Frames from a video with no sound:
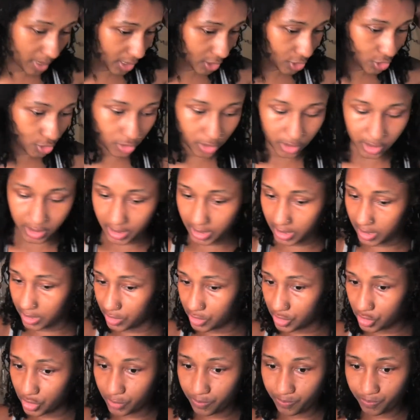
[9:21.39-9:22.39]
sure that
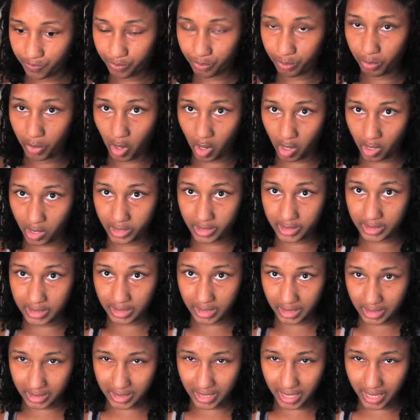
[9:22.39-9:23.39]
each part is
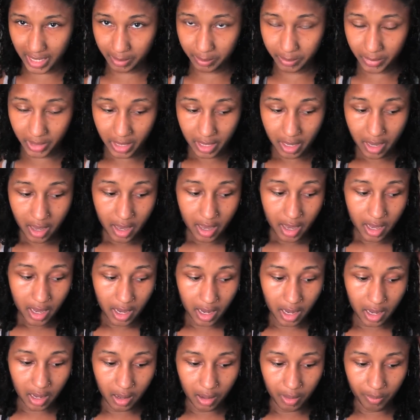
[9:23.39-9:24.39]
the same.
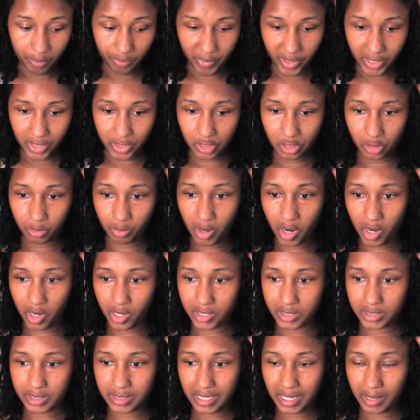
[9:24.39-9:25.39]
Make sure the part
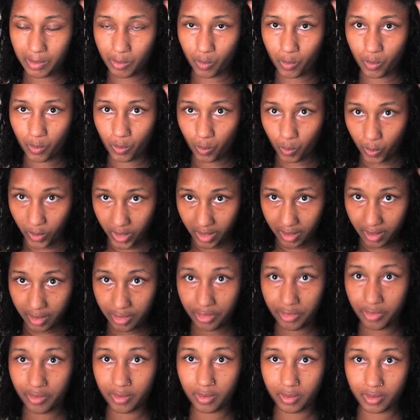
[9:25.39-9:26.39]
is same
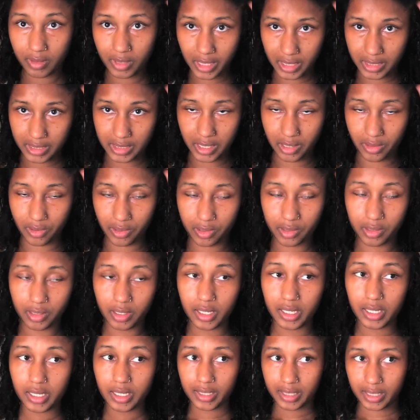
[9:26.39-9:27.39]
width, etc.
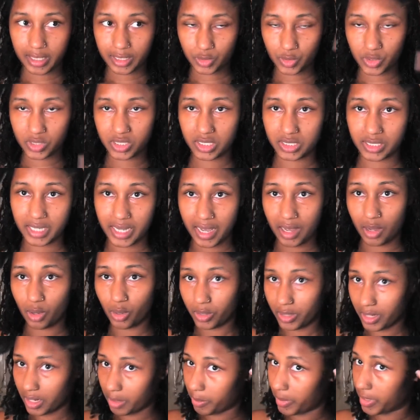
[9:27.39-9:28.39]
Then I twist it down and
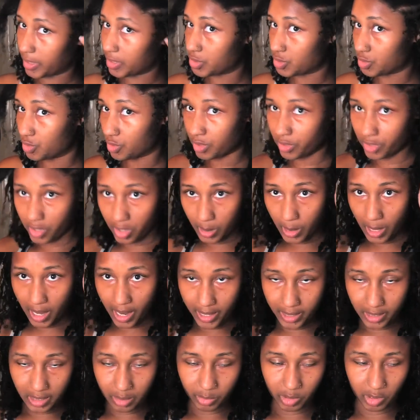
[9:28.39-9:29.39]
then I make sure they're
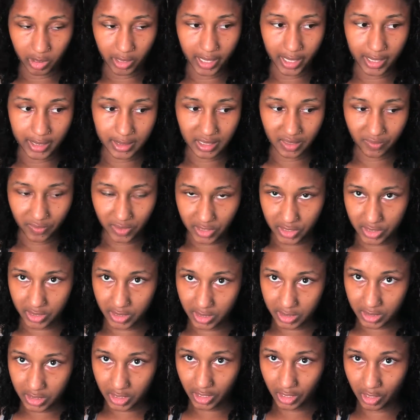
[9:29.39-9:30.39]
lined up and all that kind of stuff. And I just
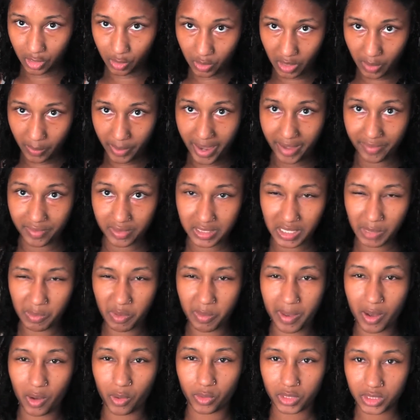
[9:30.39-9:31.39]
continue, that way I have the same
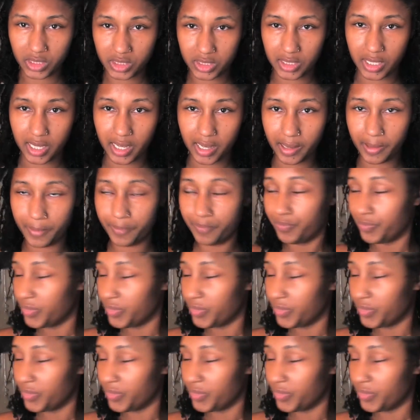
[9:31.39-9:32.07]
amount on each side.